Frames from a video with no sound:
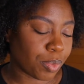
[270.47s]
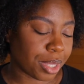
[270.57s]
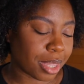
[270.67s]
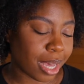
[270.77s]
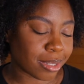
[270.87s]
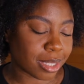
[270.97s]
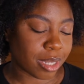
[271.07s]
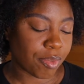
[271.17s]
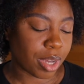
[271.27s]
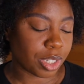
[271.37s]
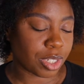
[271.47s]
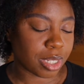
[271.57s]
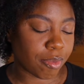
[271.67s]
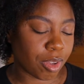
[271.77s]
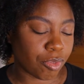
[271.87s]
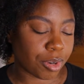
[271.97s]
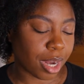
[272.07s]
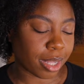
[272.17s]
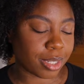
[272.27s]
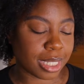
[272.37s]

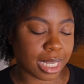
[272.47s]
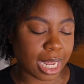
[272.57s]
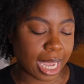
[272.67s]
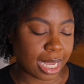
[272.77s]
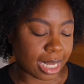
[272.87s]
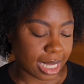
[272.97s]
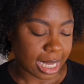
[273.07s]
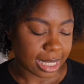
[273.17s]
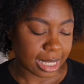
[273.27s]
$1,774.80.